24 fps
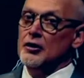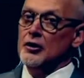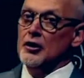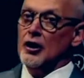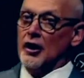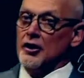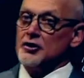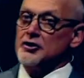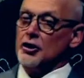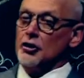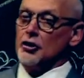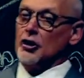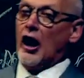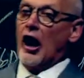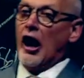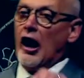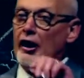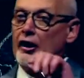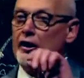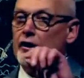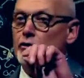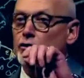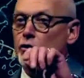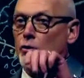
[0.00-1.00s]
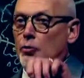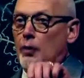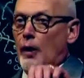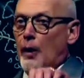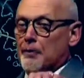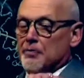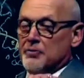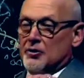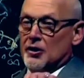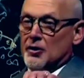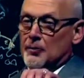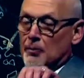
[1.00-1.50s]
until God
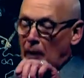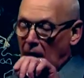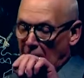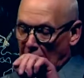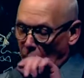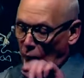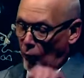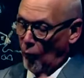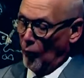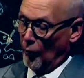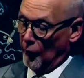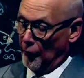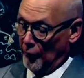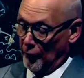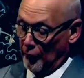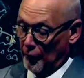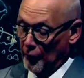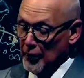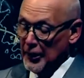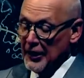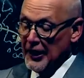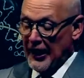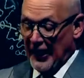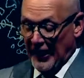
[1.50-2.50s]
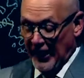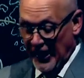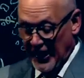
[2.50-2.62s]
interrupted my order and I